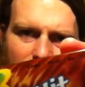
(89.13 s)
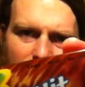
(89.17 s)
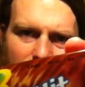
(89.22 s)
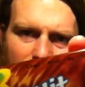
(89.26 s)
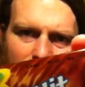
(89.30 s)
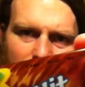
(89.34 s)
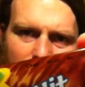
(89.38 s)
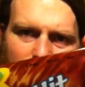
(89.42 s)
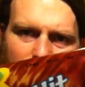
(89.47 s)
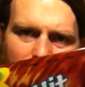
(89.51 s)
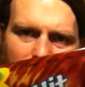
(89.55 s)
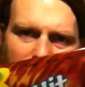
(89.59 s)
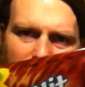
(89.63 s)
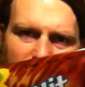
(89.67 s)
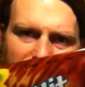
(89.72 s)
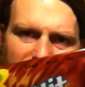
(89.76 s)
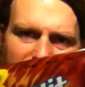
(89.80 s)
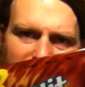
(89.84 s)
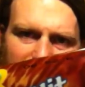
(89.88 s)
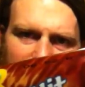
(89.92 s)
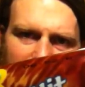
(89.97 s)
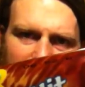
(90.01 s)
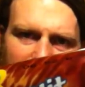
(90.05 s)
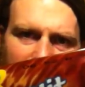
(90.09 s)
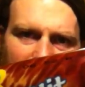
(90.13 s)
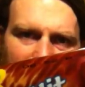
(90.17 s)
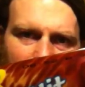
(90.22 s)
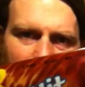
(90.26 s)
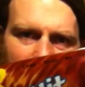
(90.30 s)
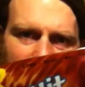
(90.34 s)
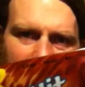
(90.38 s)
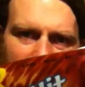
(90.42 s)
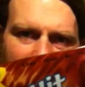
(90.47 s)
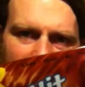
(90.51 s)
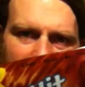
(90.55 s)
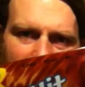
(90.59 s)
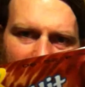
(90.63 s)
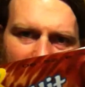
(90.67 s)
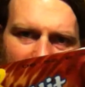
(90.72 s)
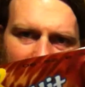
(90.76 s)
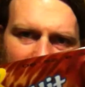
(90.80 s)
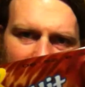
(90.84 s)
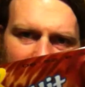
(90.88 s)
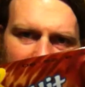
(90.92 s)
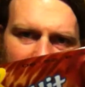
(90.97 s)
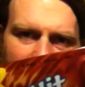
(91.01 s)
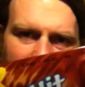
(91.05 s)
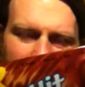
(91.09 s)
inner portion filled with
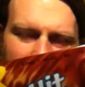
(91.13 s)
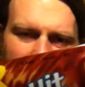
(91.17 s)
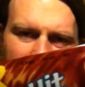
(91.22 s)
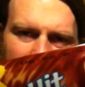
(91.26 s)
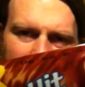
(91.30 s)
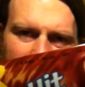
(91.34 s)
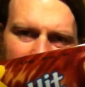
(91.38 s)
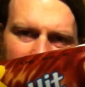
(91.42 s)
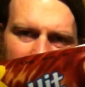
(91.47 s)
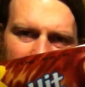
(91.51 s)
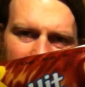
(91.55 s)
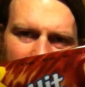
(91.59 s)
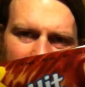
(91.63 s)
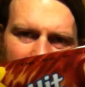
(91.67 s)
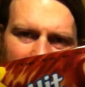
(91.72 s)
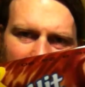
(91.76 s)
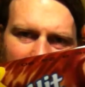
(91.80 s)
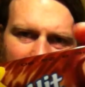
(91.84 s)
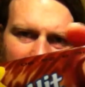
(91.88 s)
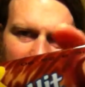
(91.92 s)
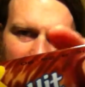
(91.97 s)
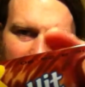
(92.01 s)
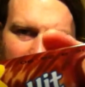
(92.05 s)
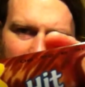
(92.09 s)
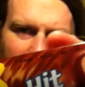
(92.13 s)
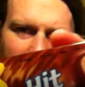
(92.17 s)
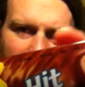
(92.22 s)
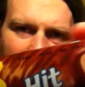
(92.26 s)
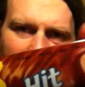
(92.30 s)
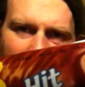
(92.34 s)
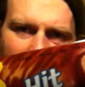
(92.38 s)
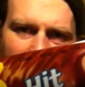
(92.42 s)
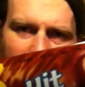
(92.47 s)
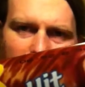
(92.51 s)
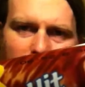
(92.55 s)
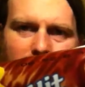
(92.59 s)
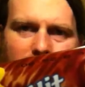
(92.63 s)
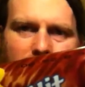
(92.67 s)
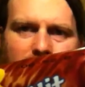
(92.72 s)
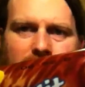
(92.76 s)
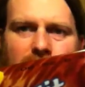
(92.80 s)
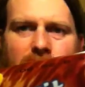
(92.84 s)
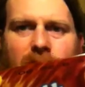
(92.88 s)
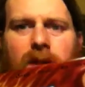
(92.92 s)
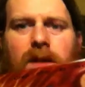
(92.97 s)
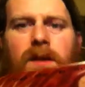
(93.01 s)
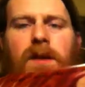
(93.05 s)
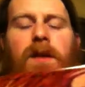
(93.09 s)
chocolate and coated with
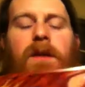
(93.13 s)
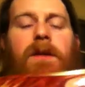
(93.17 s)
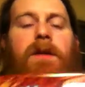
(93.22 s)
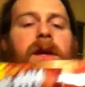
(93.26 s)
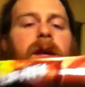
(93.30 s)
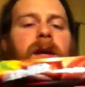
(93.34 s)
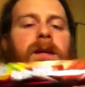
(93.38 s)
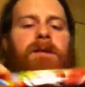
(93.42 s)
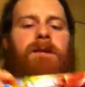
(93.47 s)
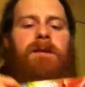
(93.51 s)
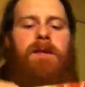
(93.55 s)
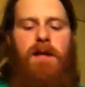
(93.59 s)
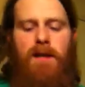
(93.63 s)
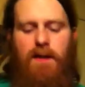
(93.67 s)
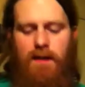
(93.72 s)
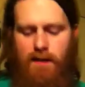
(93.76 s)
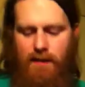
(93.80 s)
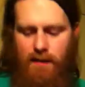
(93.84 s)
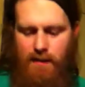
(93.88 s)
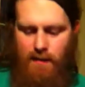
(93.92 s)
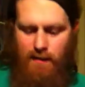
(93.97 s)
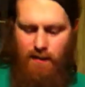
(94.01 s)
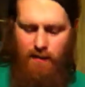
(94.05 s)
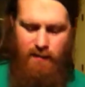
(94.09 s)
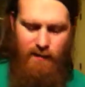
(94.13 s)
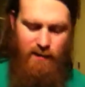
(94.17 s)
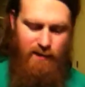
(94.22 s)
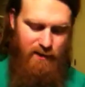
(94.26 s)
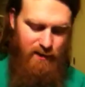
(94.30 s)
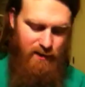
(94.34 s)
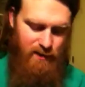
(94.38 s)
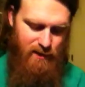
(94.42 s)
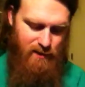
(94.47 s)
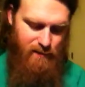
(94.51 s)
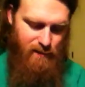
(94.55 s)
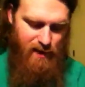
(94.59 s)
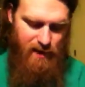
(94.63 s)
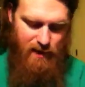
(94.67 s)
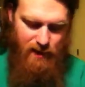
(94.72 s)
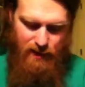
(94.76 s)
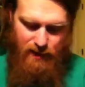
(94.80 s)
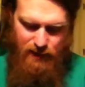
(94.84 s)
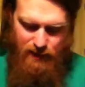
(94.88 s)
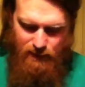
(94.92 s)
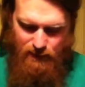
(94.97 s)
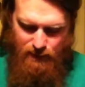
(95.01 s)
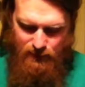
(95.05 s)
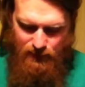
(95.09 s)
chocolate on the outside. So it's going to be a
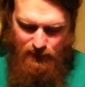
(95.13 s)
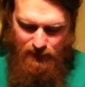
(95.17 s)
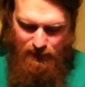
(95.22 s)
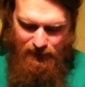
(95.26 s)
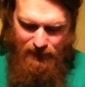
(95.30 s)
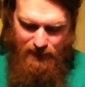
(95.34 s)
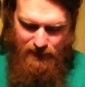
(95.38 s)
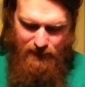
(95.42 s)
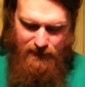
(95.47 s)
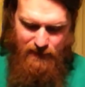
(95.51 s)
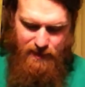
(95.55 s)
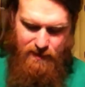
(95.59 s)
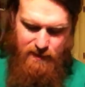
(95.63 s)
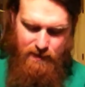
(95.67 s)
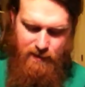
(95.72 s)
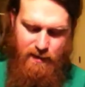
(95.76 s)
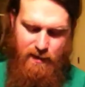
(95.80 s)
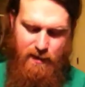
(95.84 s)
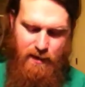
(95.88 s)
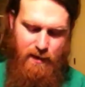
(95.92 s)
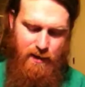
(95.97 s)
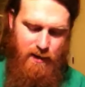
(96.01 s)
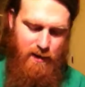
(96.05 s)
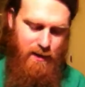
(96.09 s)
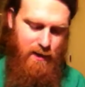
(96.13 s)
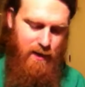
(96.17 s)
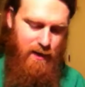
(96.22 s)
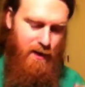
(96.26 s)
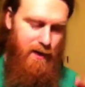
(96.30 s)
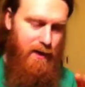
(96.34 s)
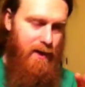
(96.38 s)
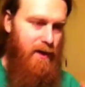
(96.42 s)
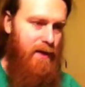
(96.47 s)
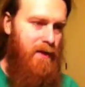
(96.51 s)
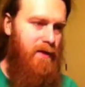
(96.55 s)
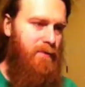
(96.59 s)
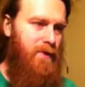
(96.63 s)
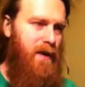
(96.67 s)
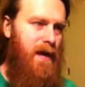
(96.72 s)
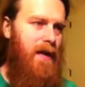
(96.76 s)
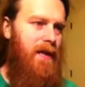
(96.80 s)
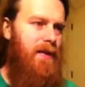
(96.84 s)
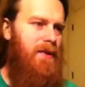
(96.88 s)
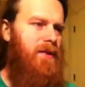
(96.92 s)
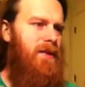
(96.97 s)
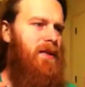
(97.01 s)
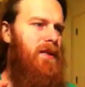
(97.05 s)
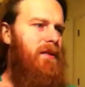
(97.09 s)
hit. We're going to find out. I like the
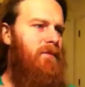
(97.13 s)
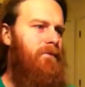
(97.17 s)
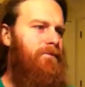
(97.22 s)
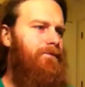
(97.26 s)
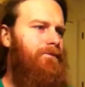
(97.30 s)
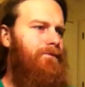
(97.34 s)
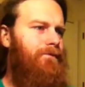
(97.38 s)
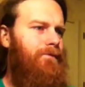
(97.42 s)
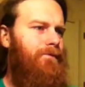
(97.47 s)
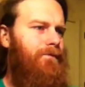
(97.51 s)
packaging.